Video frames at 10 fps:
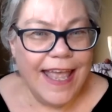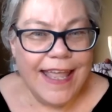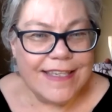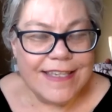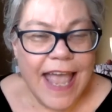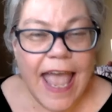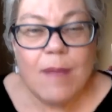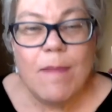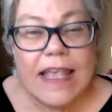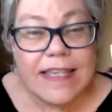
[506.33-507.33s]

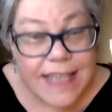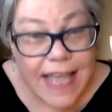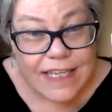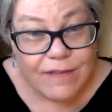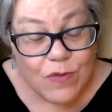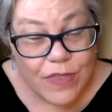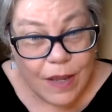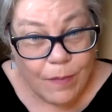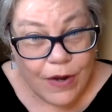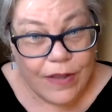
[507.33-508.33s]
And it makes sense if you
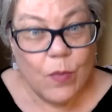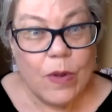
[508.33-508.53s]
think about it.